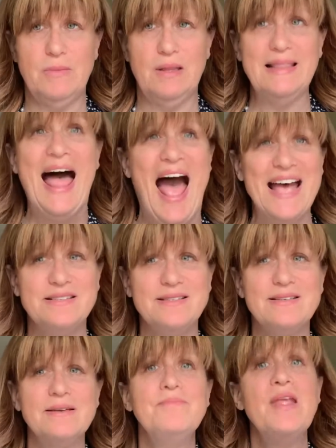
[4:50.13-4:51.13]

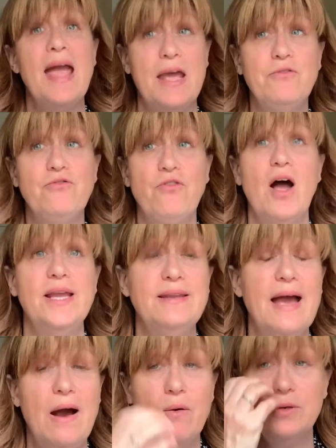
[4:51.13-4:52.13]
last and find
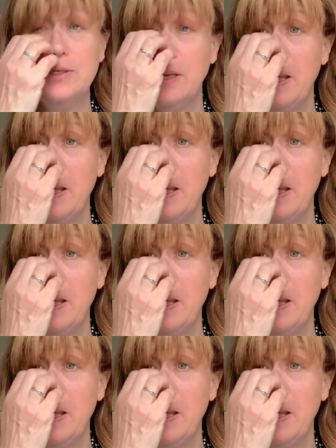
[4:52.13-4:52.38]
out